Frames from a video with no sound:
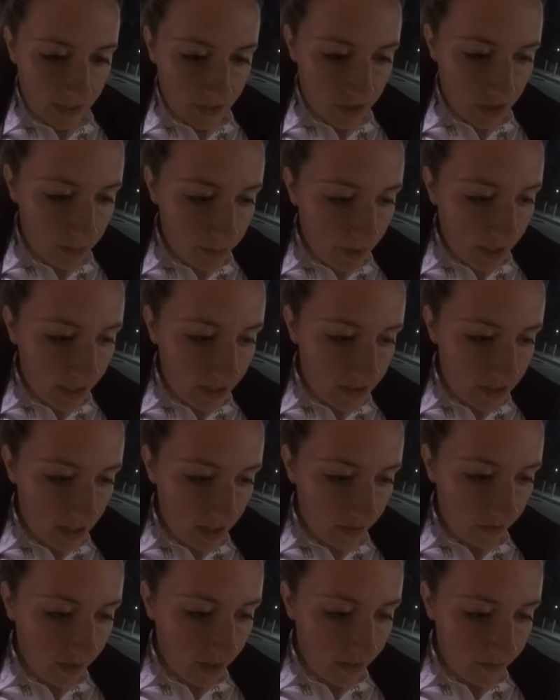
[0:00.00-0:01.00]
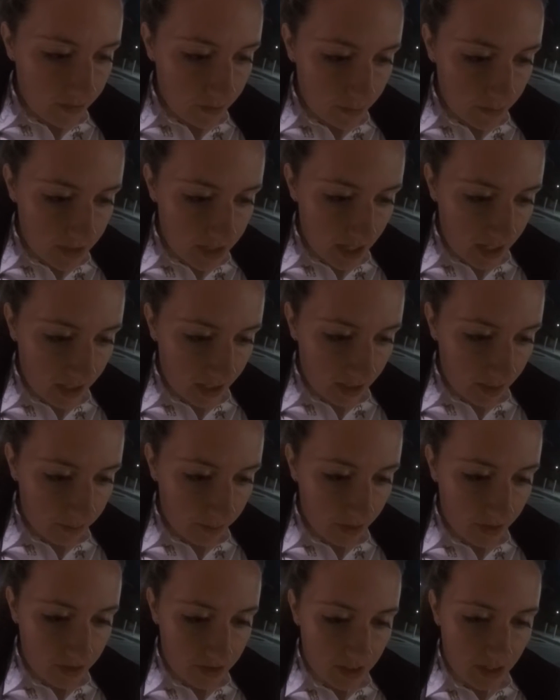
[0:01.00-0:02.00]
Two beggars had arrived and were taking a
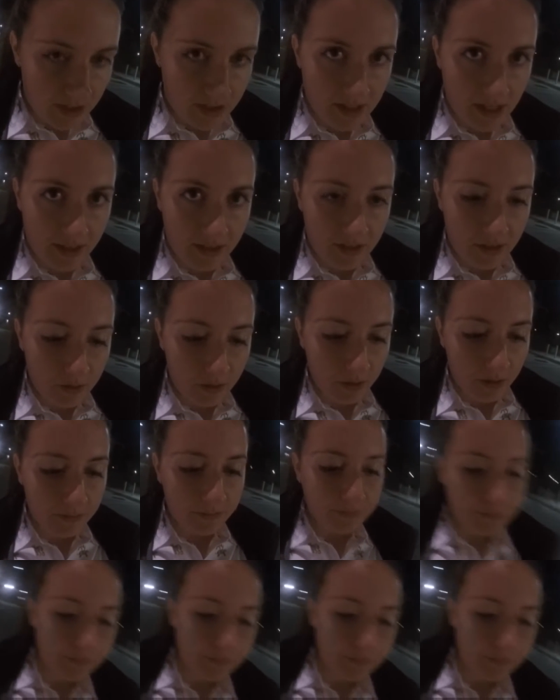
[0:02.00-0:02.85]
post outside the door,